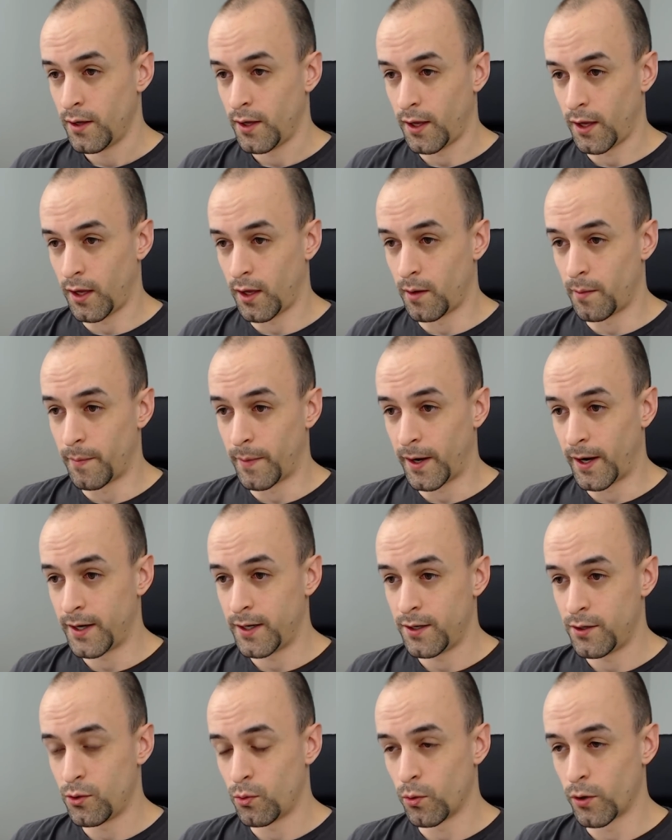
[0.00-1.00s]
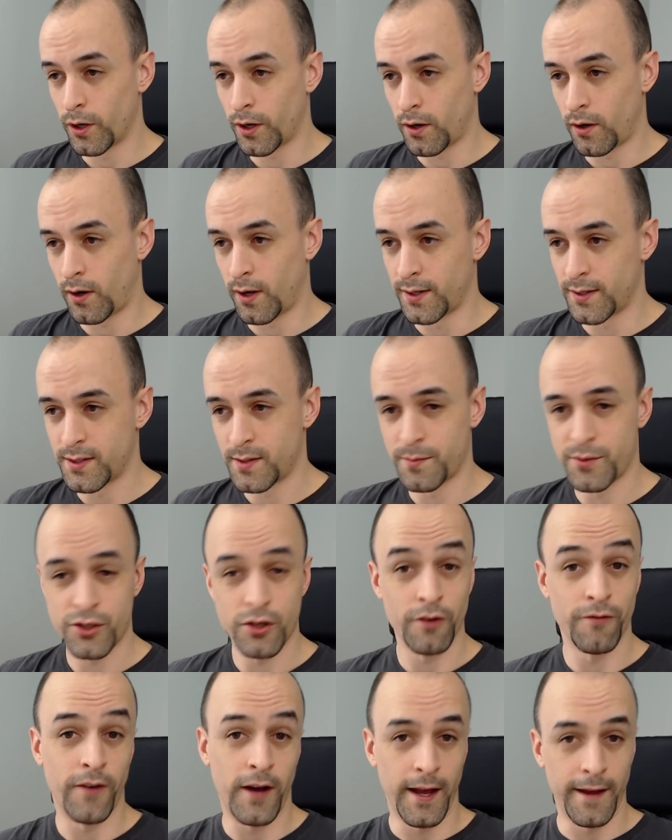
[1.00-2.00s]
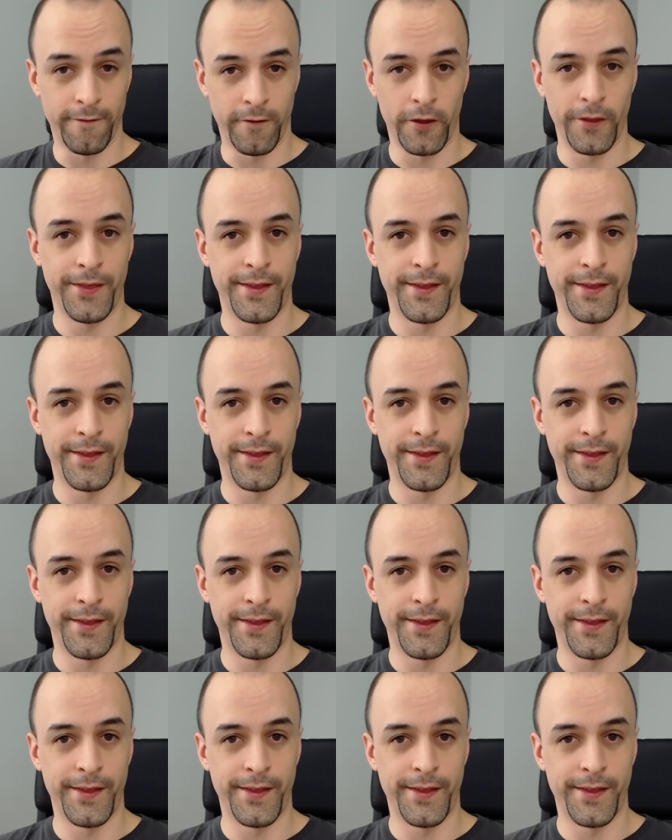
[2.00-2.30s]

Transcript: I need to work on some survival